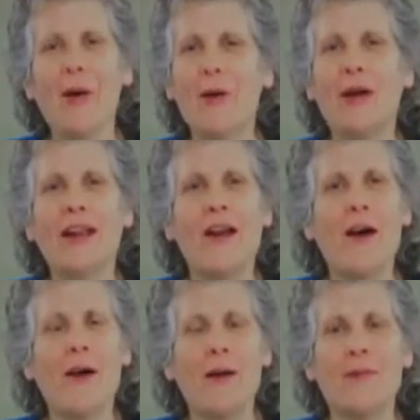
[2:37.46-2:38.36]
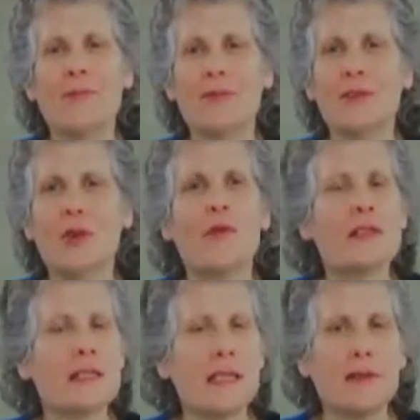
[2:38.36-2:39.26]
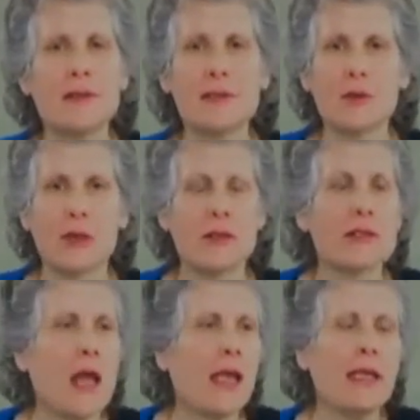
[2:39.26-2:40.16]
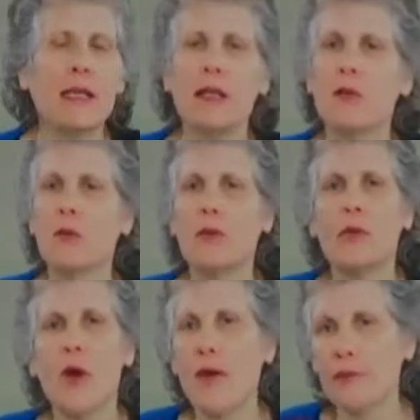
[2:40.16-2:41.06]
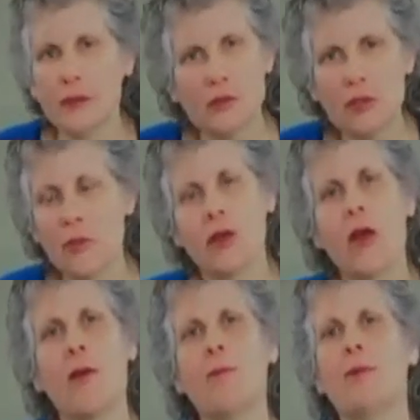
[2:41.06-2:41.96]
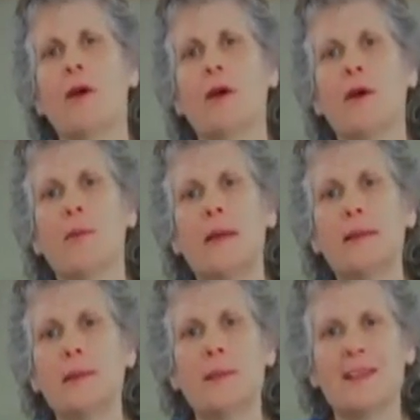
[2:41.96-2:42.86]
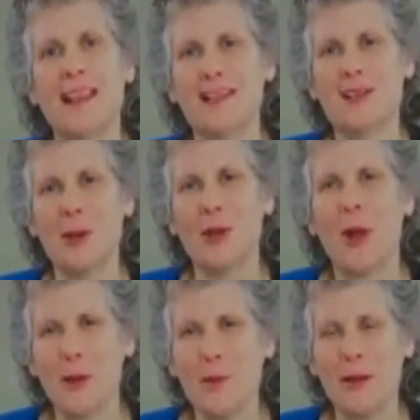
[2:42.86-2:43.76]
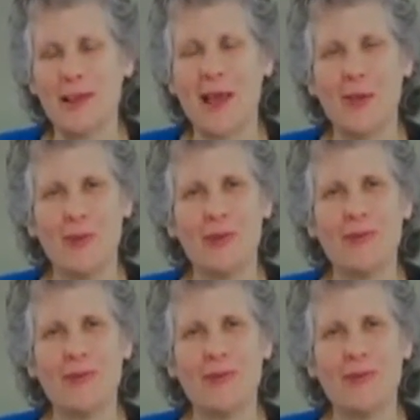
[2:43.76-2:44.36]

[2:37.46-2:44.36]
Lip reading: or nervousness or anxiety or a thought that's showing up about something that's going on in my life.